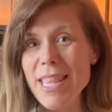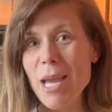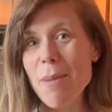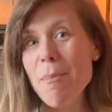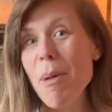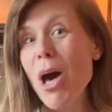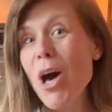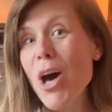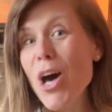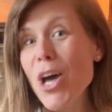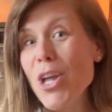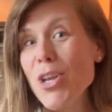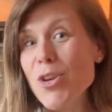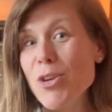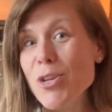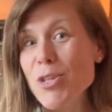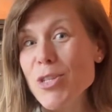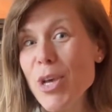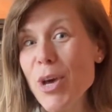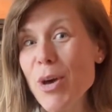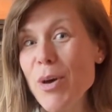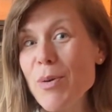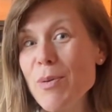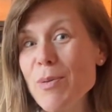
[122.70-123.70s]
about
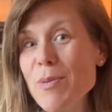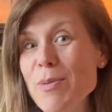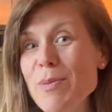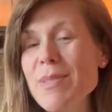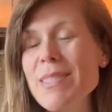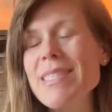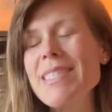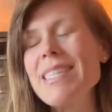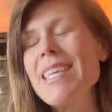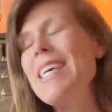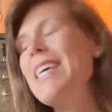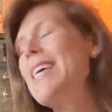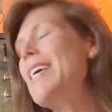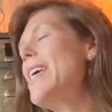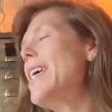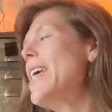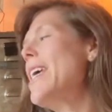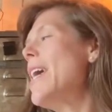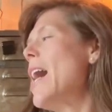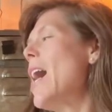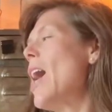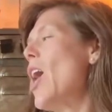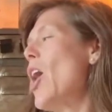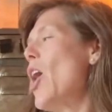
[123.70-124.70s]
undertones.
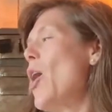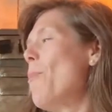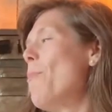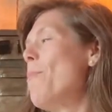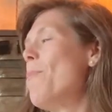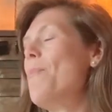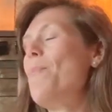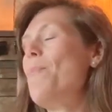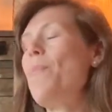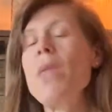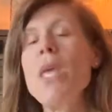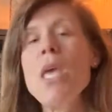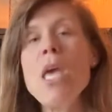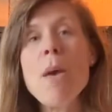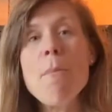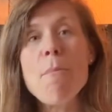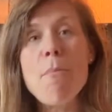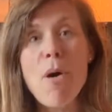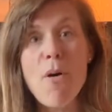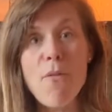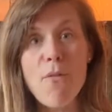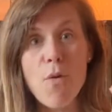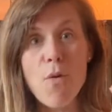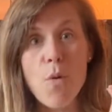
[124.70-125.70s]
Um,
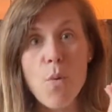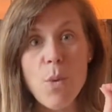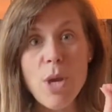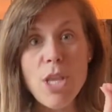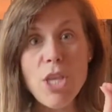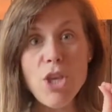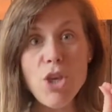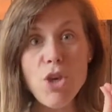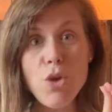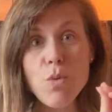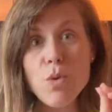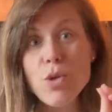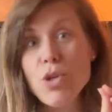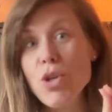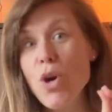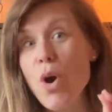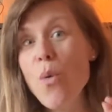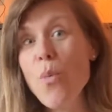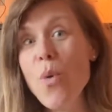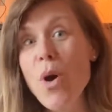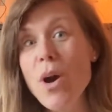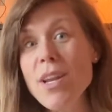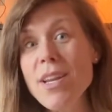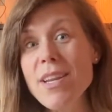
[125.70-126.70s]
but for when you
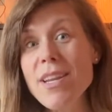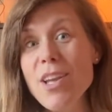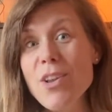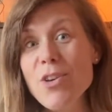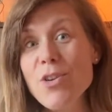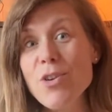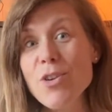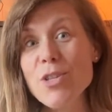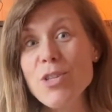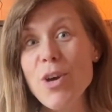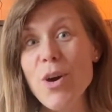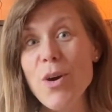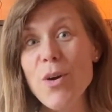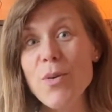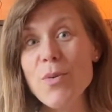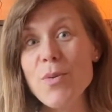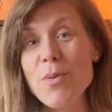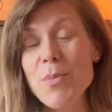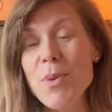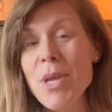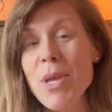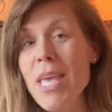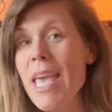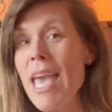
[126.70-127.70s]
don't want an
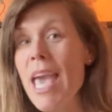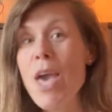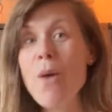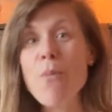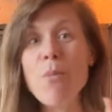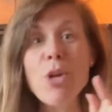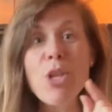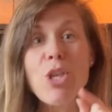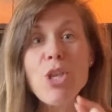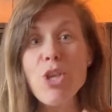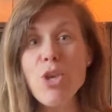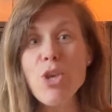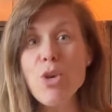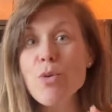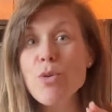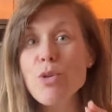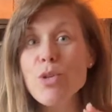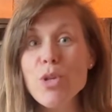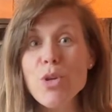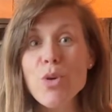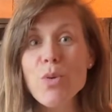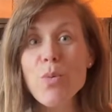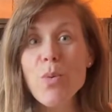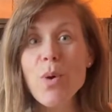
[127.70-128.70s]
undertone and when you
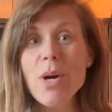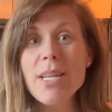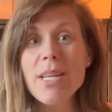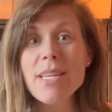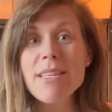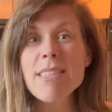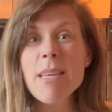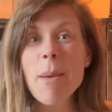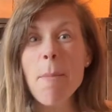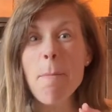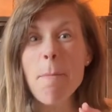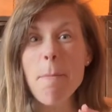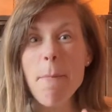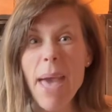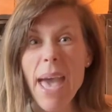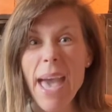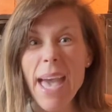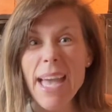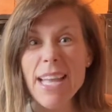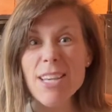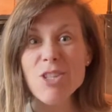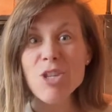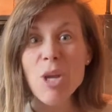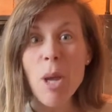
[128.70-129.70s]
do want it to
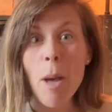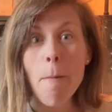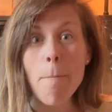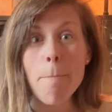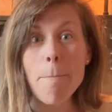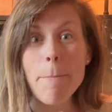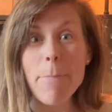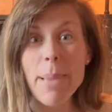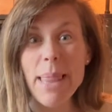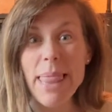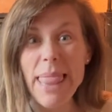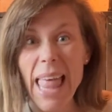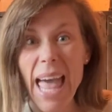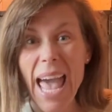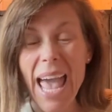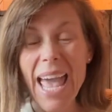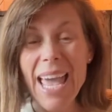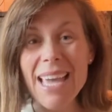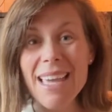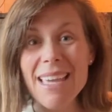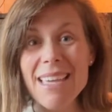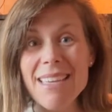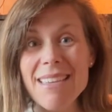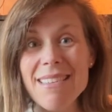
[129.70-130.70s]
match
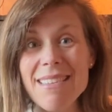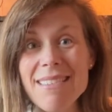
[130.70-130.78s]
black,